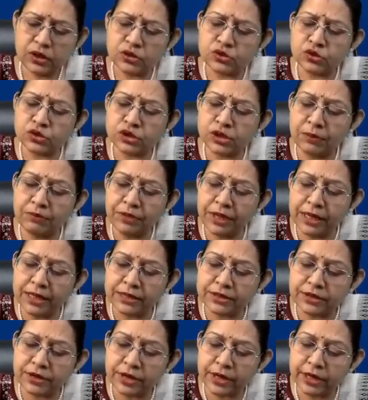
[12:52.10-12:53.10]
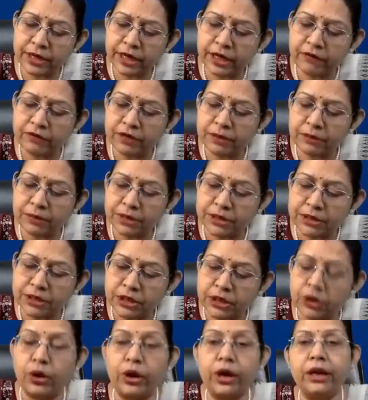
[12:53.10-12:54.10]
So, something is related with the
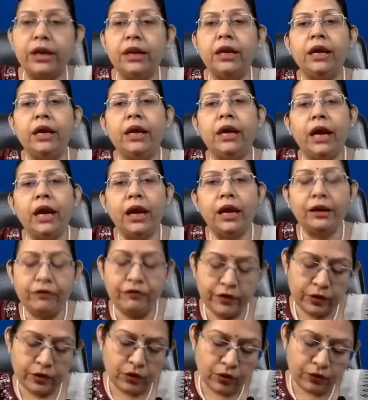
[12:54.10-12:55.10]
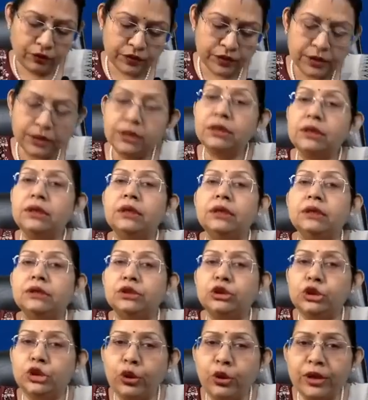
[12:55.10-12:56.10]
mustard oil. And if we go with the
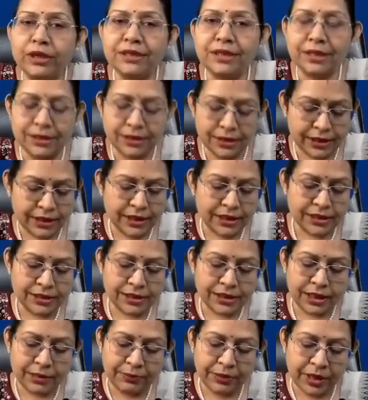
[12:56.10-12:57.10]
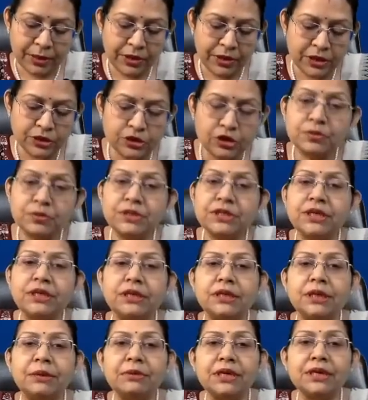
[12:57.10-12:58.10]
choices, it is the epidemic dropsy,
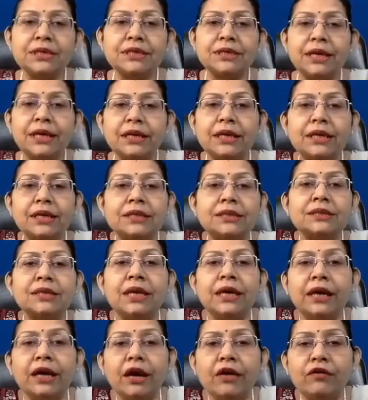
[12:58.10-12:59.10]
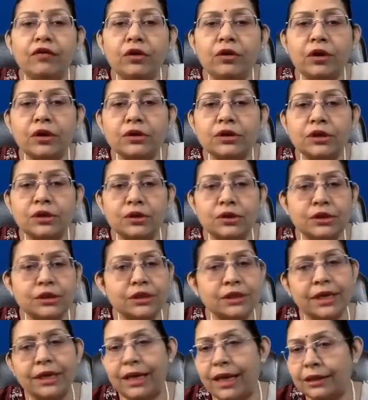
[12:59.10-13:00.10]
endemic ascites,
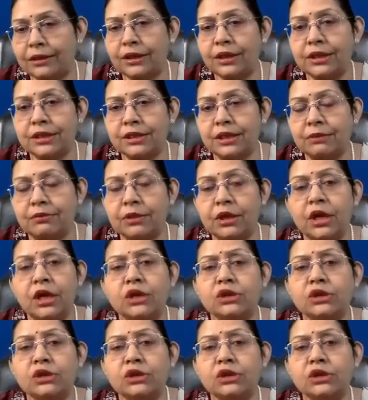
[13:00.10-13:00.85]
aflatoxicosis, and latharism.